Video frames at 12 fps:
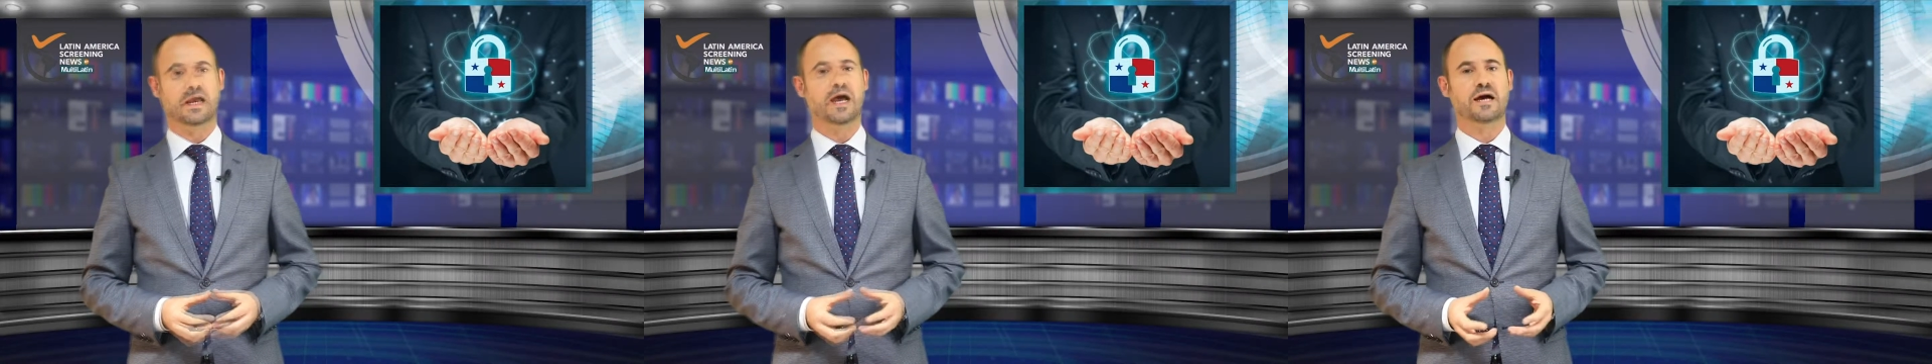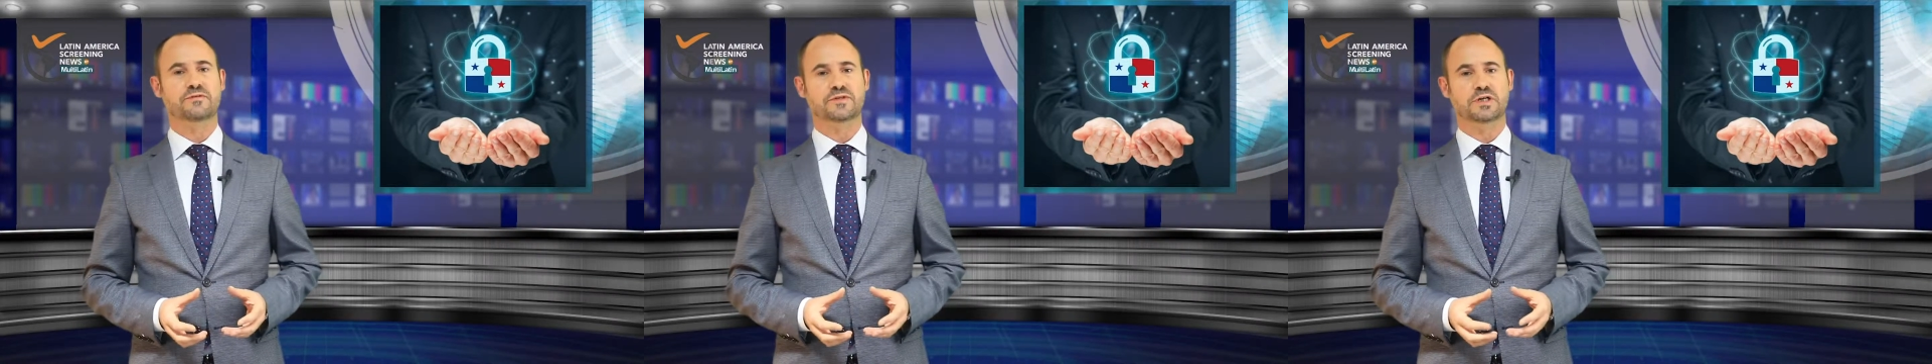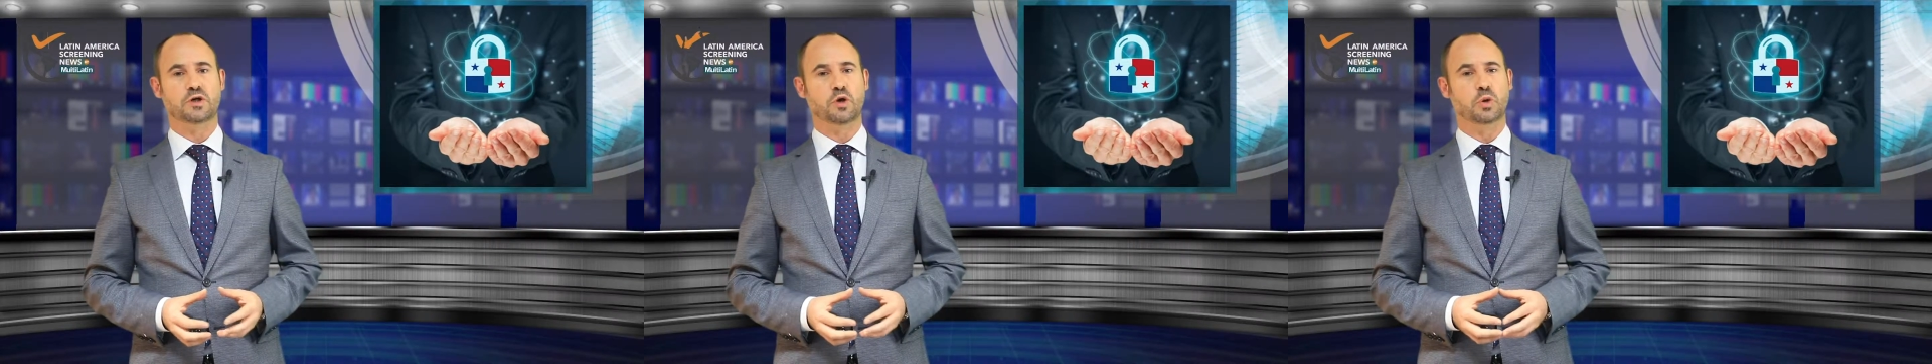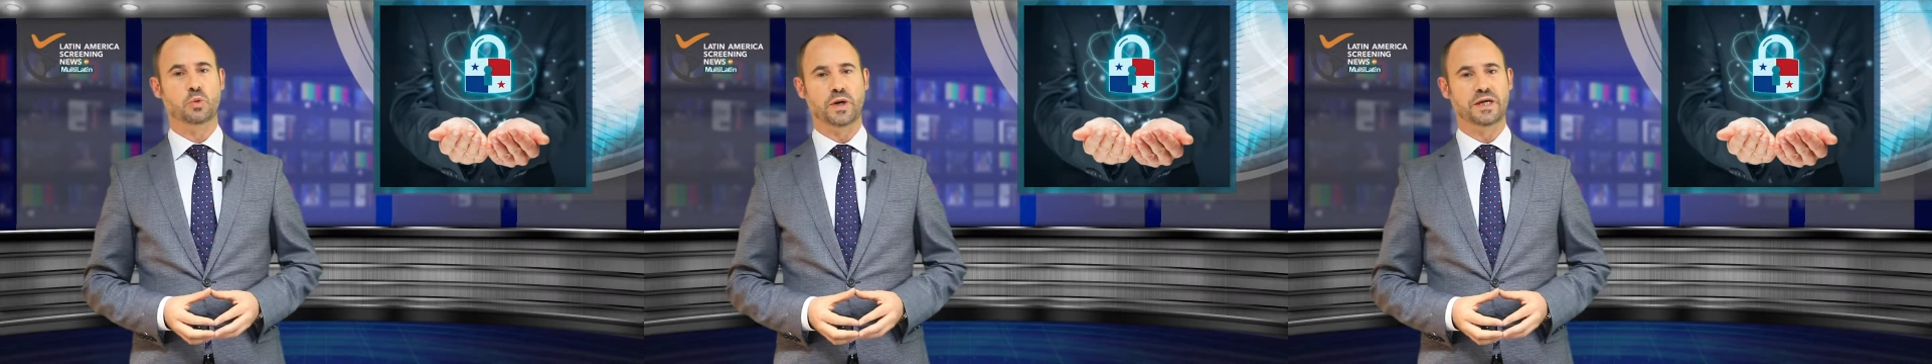After a
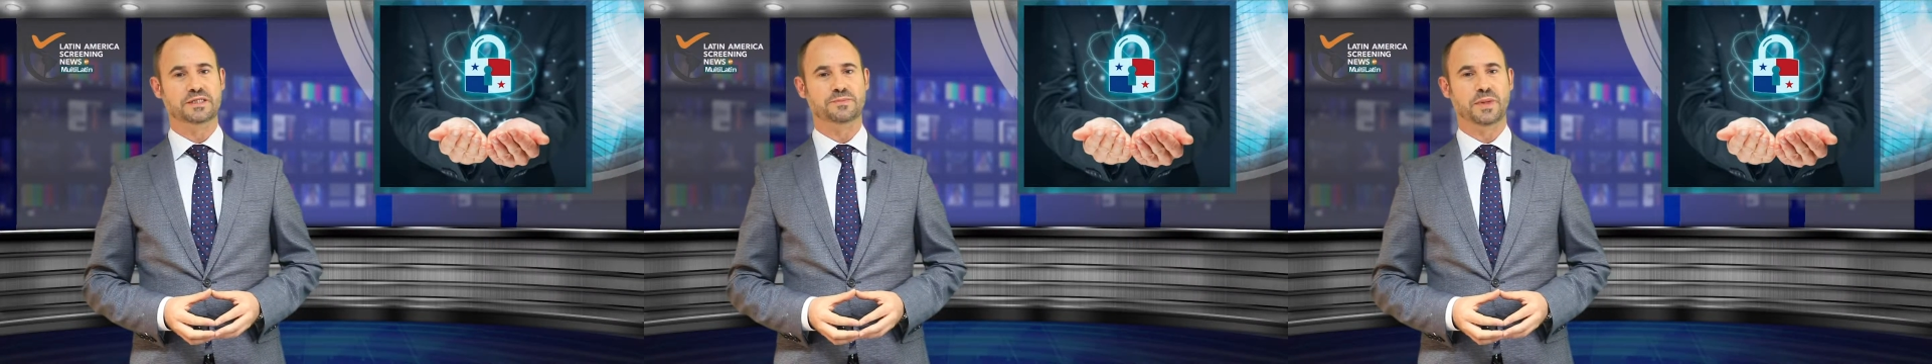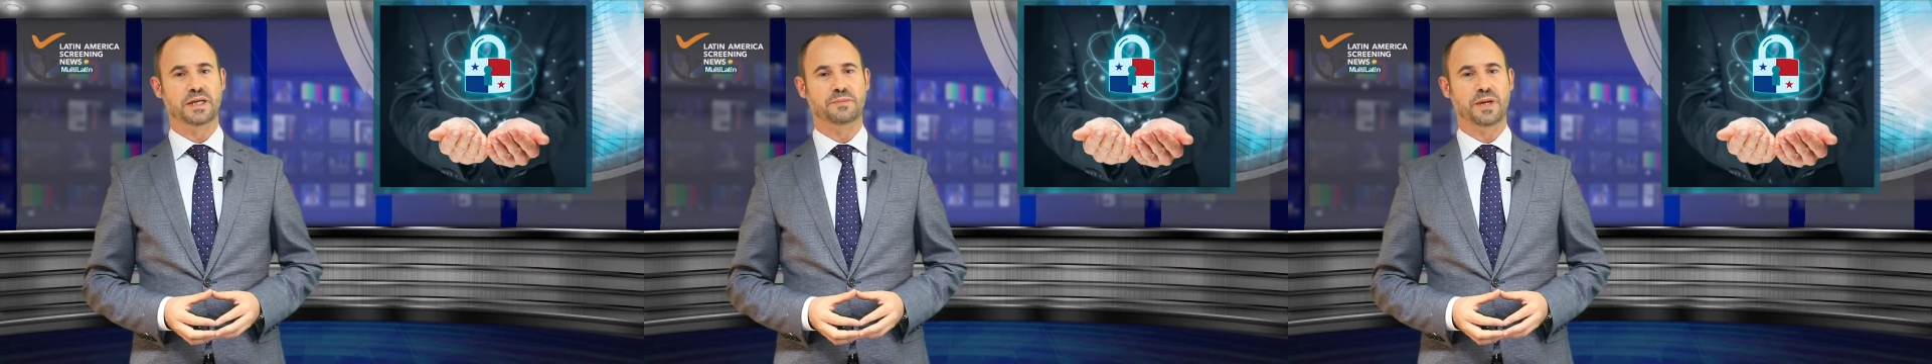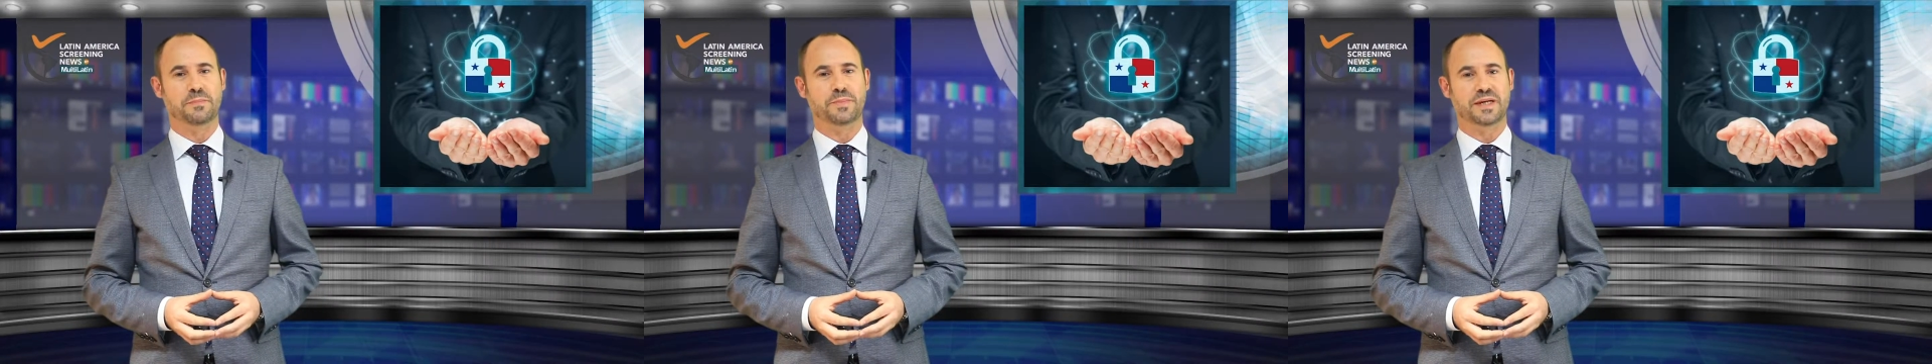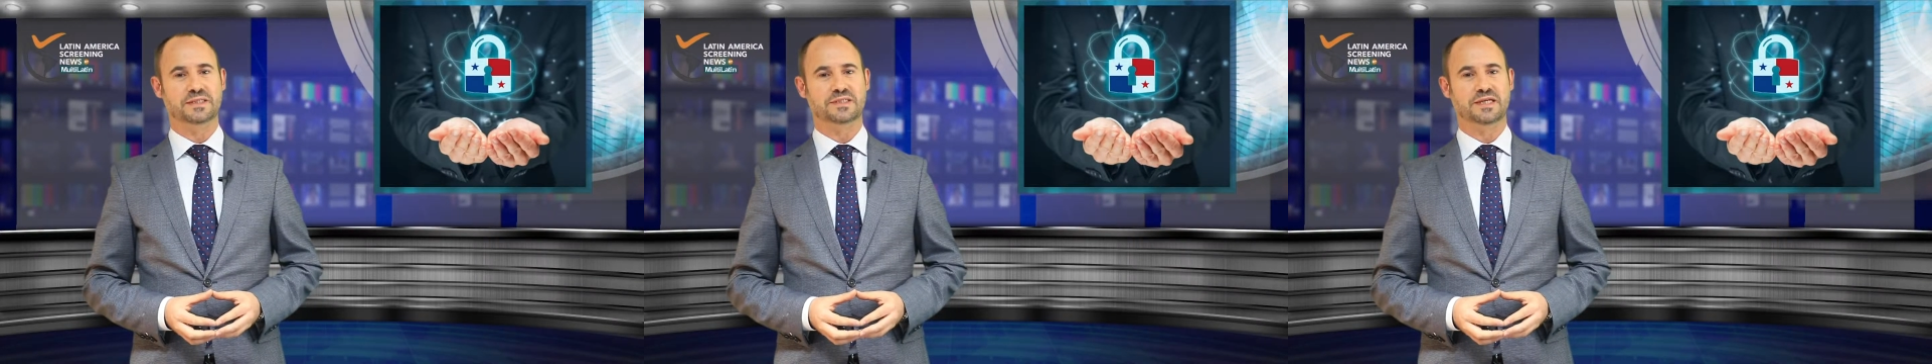long wait, Panama
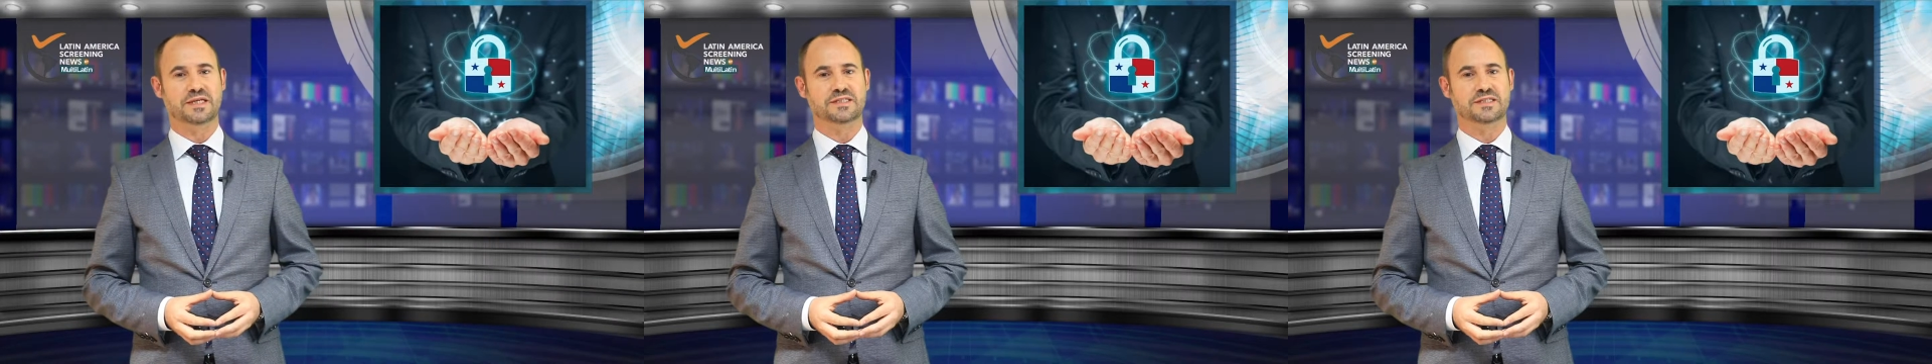passed